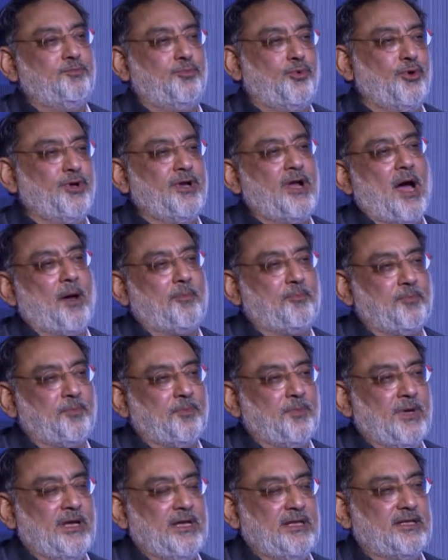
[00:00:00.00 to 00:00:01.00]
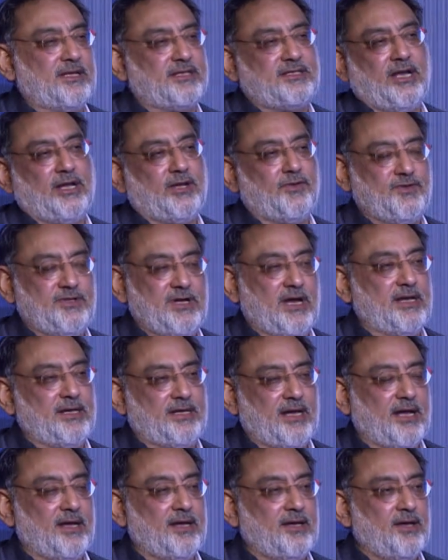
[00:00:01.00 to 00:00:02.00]
brewing up in the state of
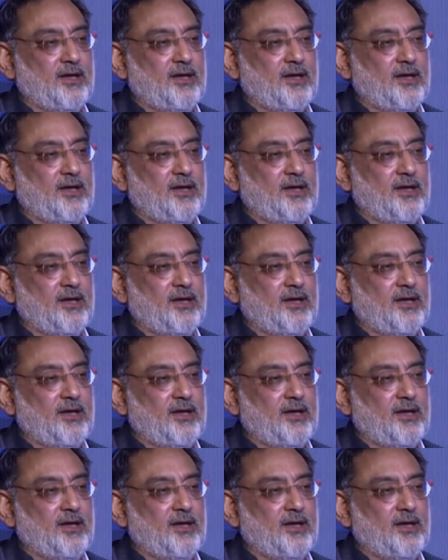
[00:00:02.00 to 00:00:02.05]
J&K